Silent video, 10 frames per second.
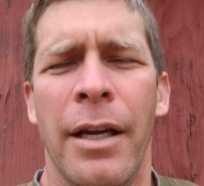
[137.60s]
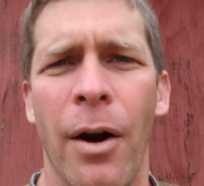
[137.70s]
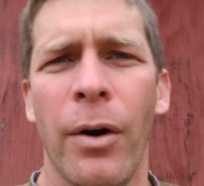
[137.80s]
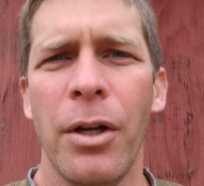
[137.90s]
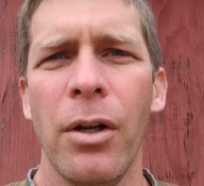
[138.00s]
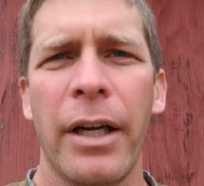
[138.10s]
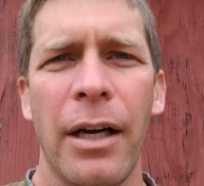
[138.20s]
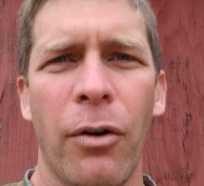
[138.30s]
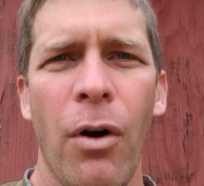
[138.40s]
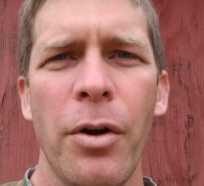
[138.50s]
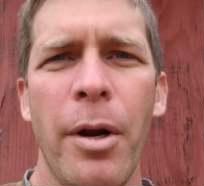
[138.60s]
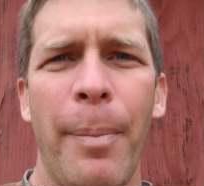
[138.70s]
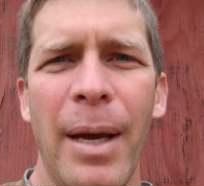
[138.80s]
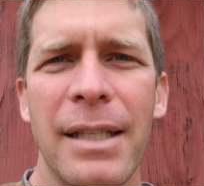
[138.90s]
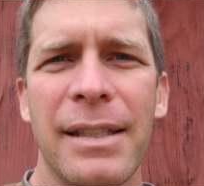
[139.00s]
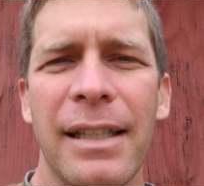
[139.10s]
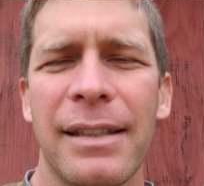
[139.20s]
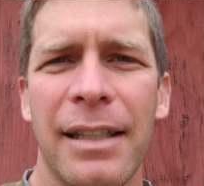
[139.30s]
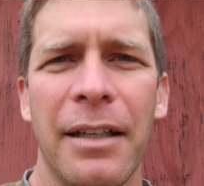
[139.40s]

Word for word: you know, are you looking to grow your business?